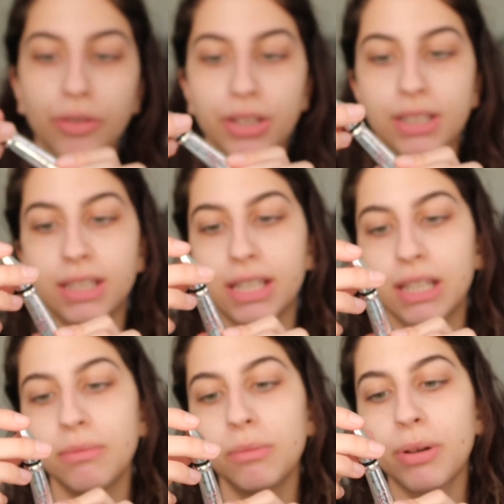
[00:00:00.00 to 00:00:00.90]
know this is the
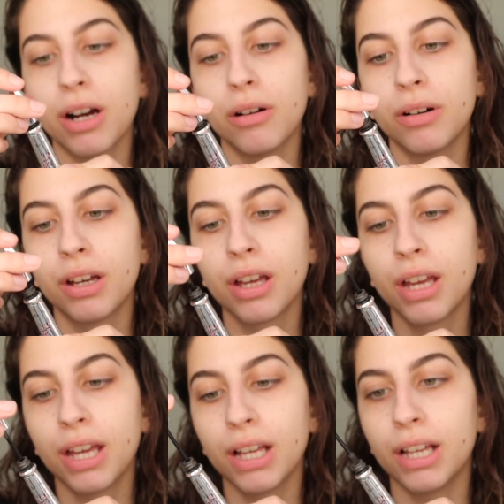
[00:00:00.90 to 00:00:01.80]
Gimme Brow
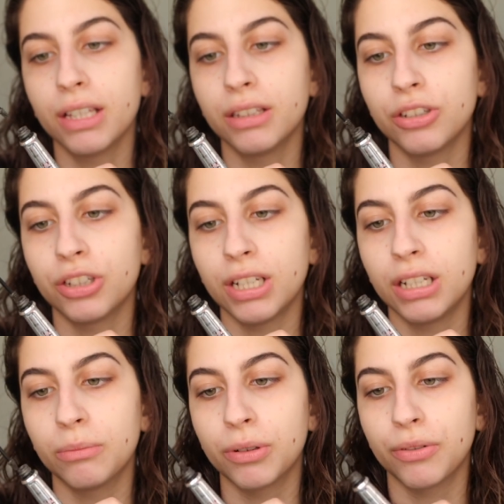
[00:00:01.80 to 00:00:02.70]
in the shade
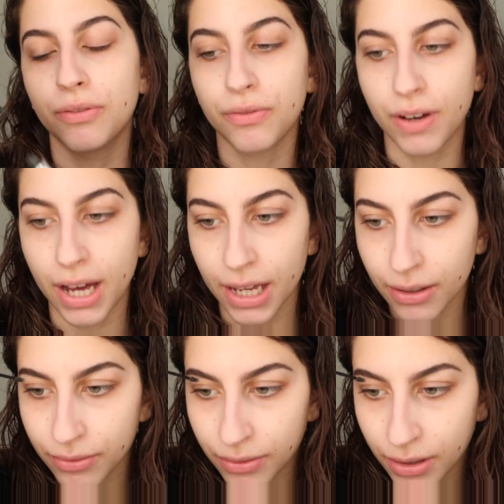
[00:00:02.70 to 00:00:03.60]
number 5.